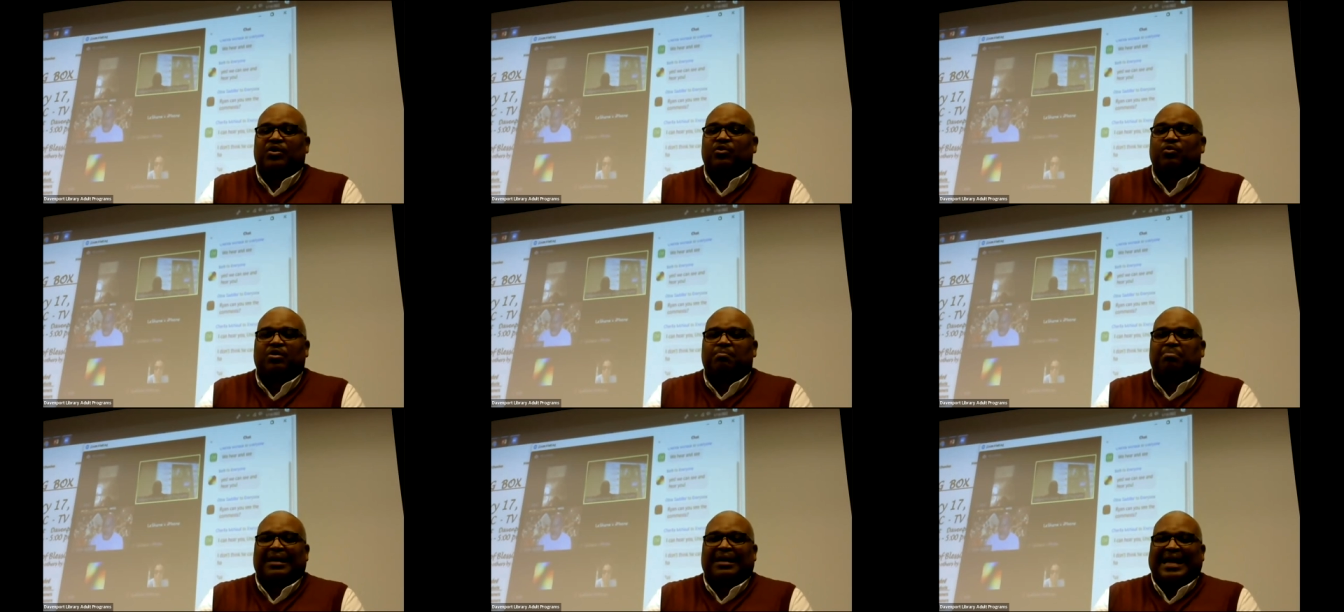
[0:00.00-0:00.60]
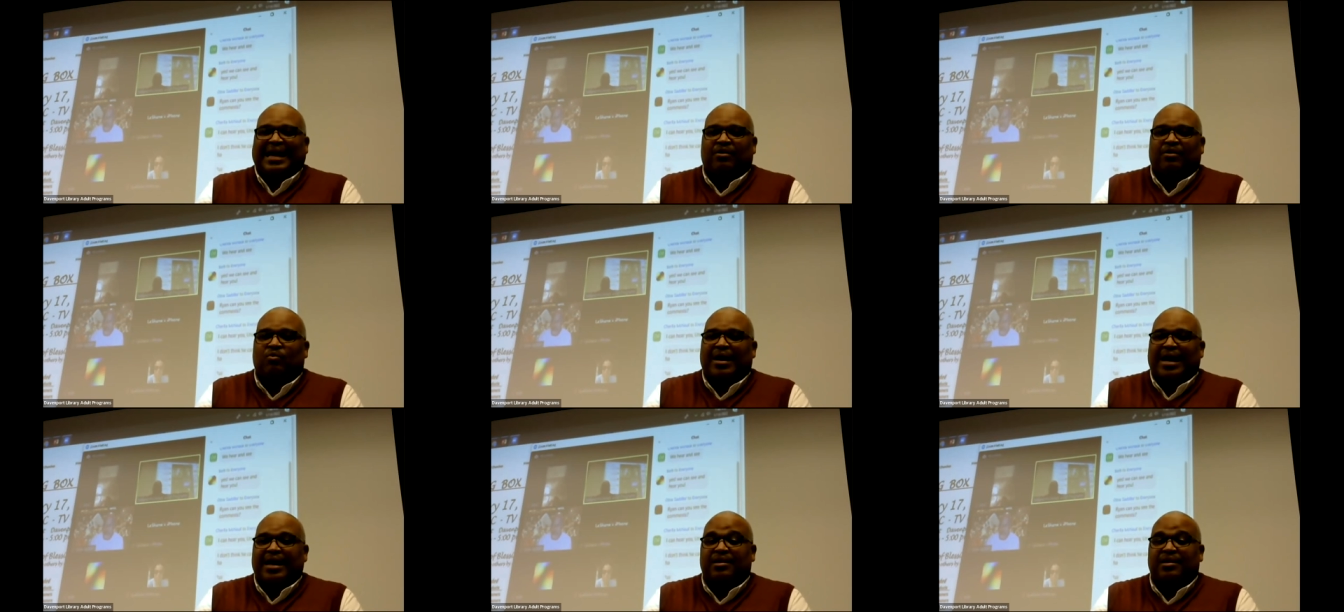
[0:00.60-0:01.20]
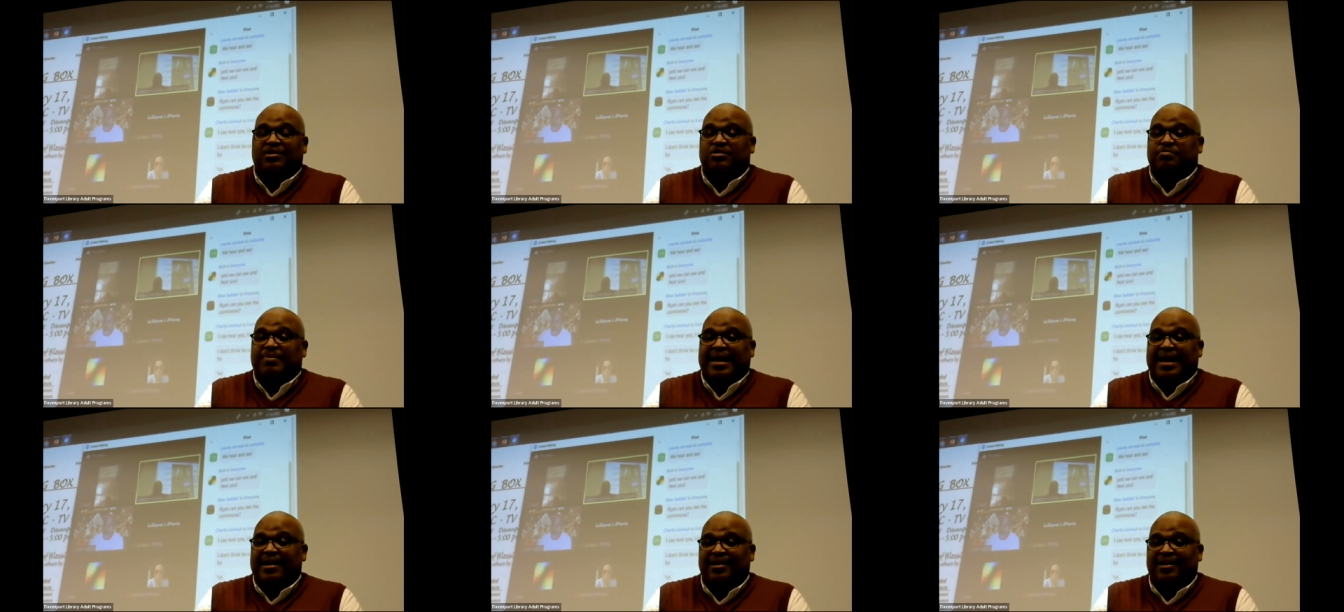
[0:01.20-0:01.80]
whether we're Black, white,
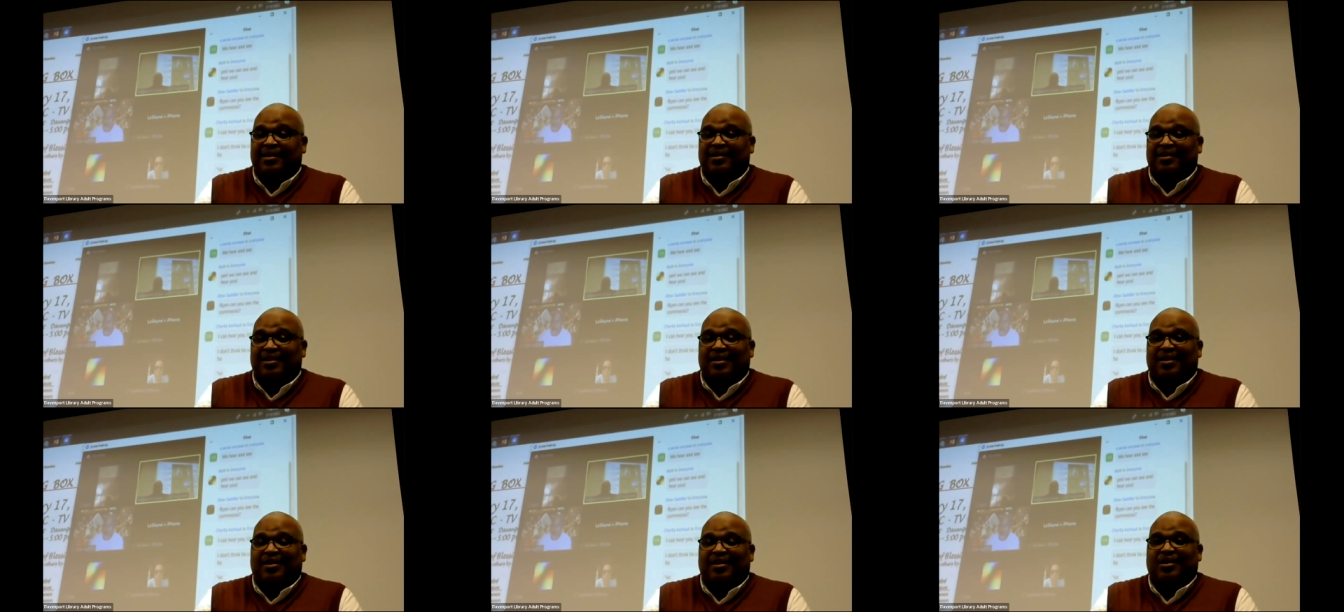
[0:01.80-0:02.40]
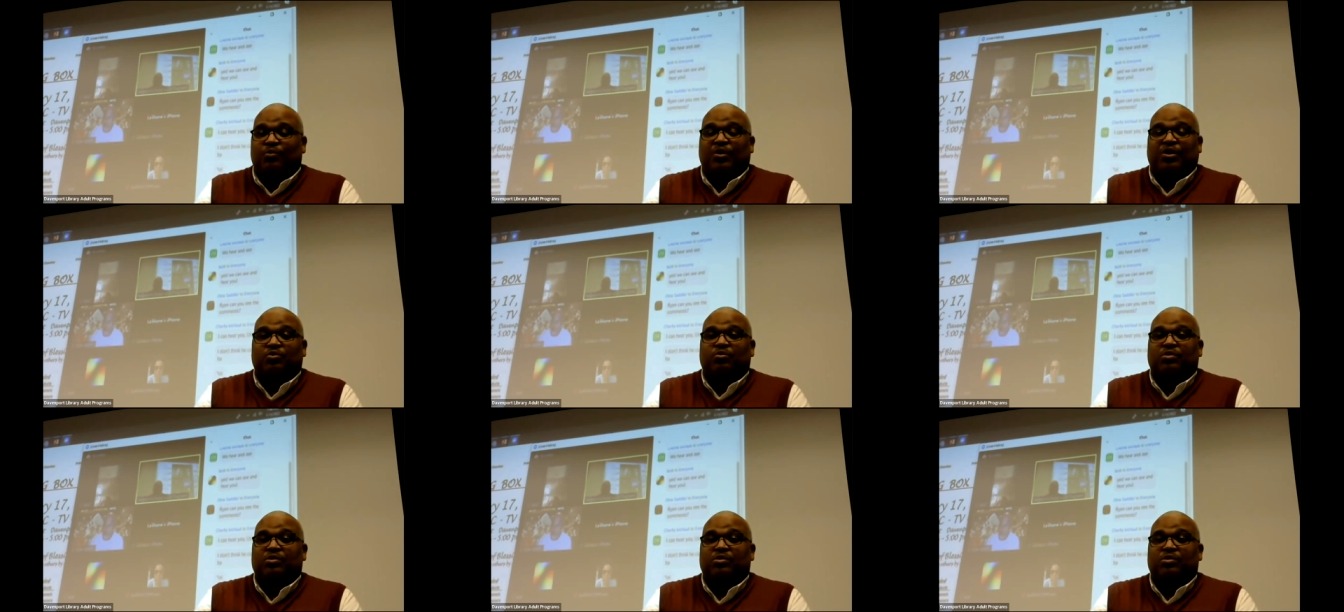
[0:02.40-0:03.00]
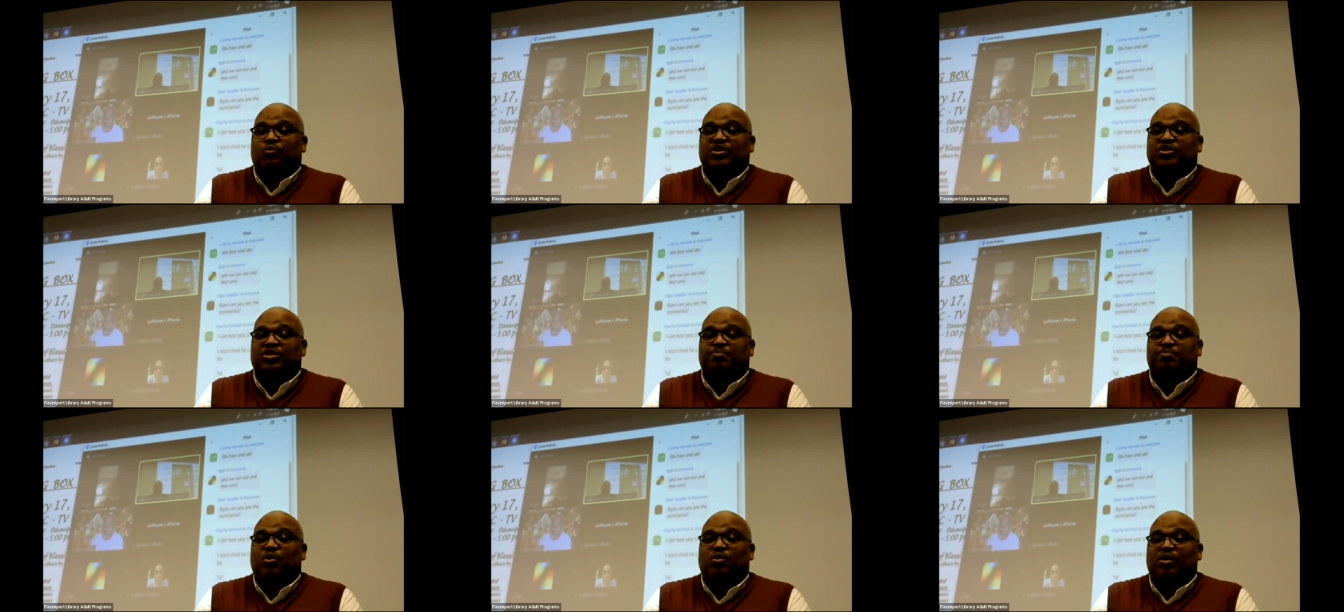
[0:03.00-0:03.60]
Hispanic, whether we were
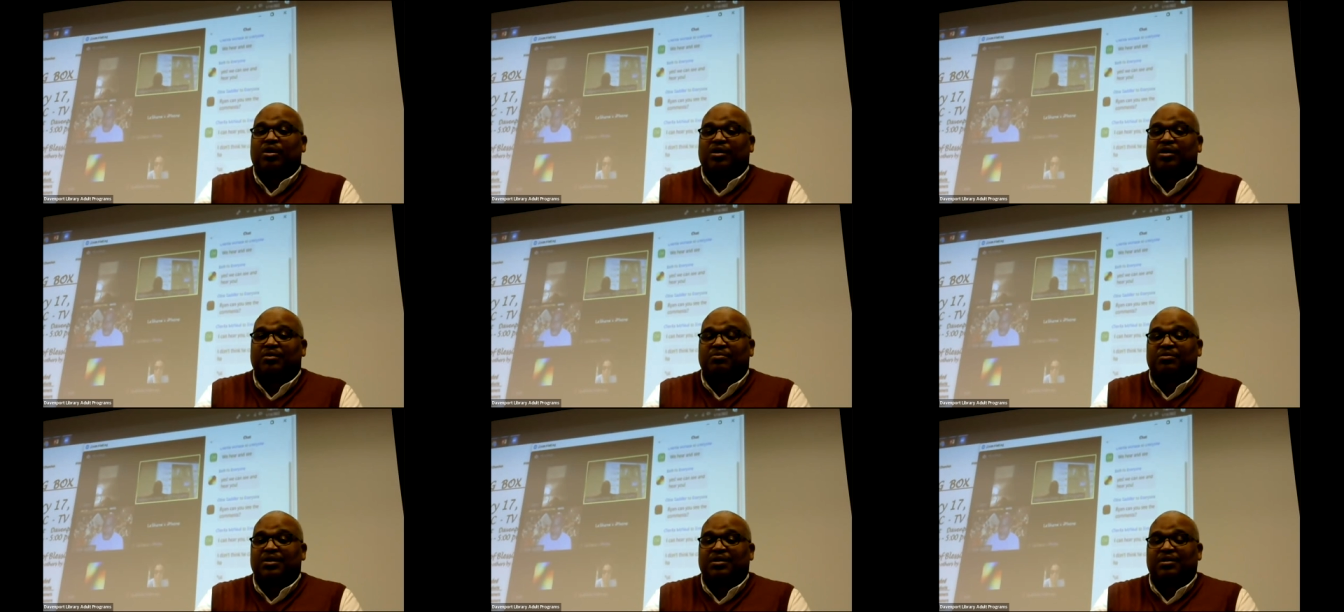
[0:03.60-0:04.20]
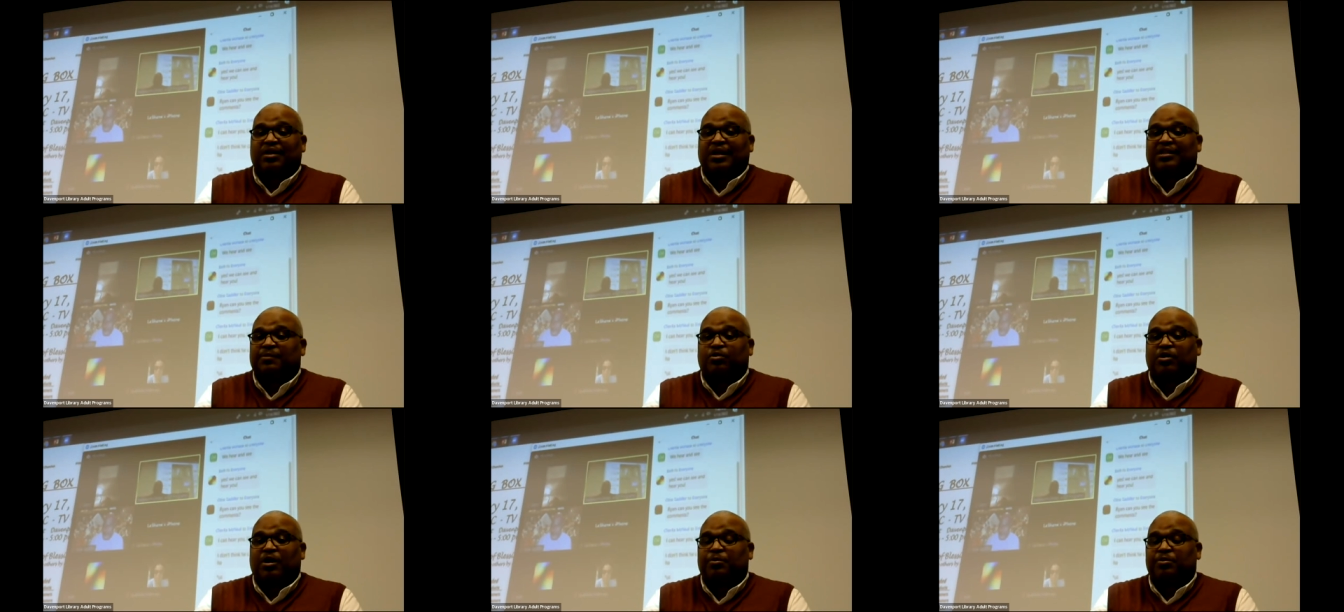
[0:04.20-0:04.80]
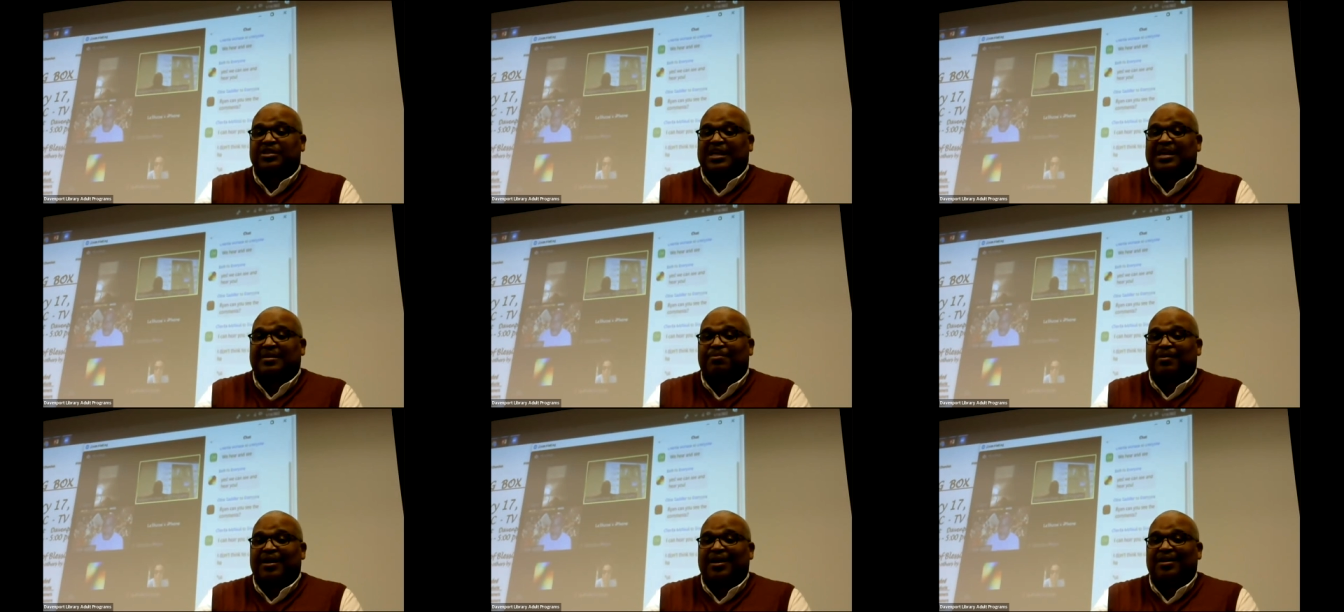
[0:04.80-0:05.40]
rich or poor, when you look at the Populist
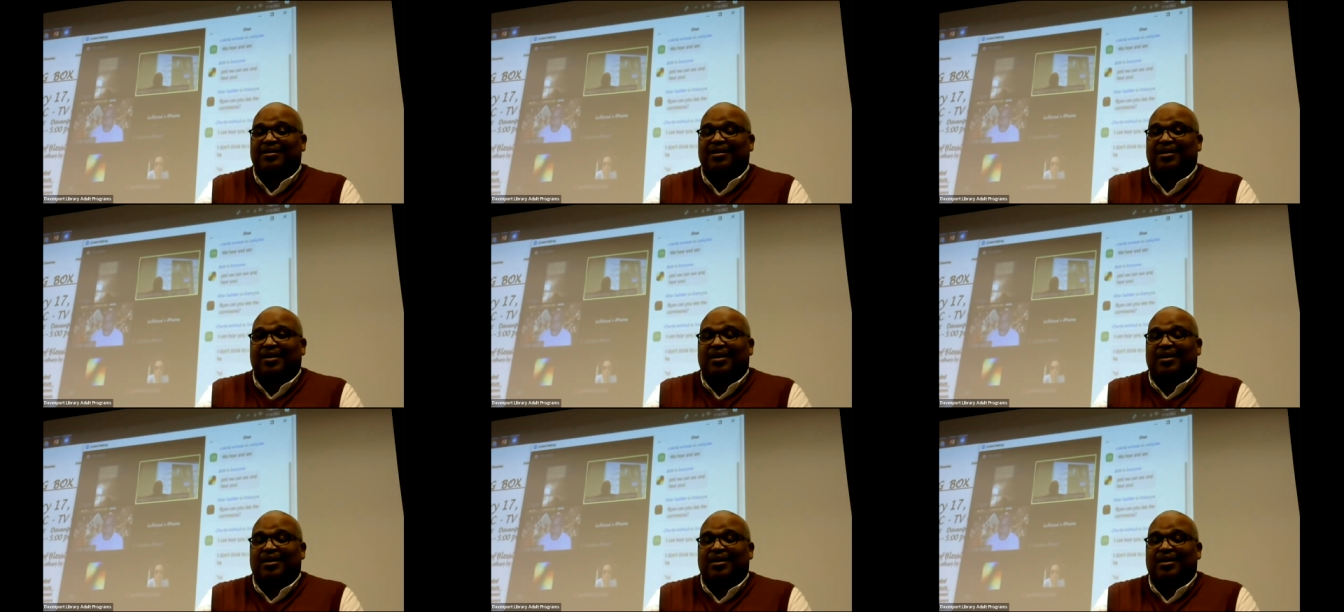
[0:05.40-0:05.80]
campaign.